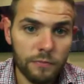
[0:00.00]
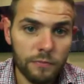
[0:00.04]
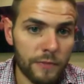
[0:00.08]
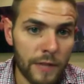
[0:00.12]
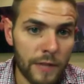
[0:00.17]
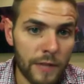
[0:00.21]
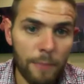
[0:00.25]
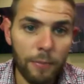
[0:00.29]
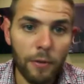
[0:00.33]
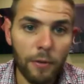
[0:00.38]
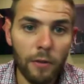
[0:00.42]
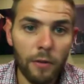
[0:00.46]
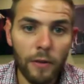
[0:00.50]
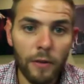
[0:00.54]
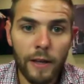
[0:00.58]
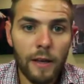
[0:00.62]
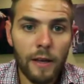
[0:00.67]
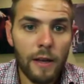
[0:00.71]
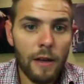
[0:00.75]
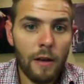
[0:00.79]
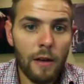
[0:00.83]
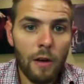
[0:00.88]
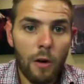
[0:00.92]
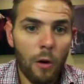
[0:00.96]
typically,
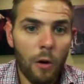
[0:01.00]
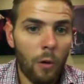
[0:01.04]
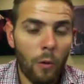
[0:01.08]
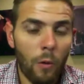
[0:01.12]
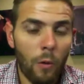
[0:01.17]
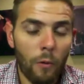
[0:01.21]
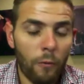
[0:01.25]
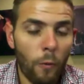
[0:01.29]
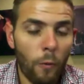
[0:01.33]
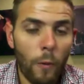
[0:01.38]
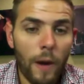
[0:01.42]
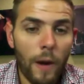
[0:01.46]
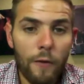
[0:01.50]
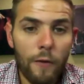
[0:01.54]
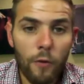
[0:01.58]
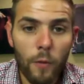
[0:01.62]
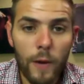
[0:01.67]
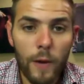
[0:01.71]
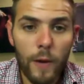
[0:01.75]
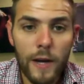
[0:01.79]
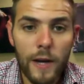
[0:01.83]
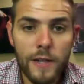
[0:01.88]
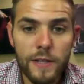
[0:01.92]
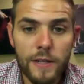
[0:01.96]
or for whatever
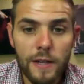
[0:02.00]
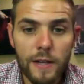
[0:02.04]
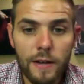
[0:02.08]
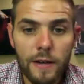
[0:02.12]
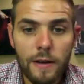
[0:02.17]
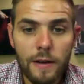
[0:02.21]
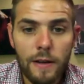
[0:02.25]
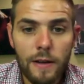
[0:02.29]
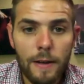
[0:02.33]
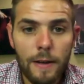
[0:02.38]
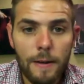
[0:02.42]
reason,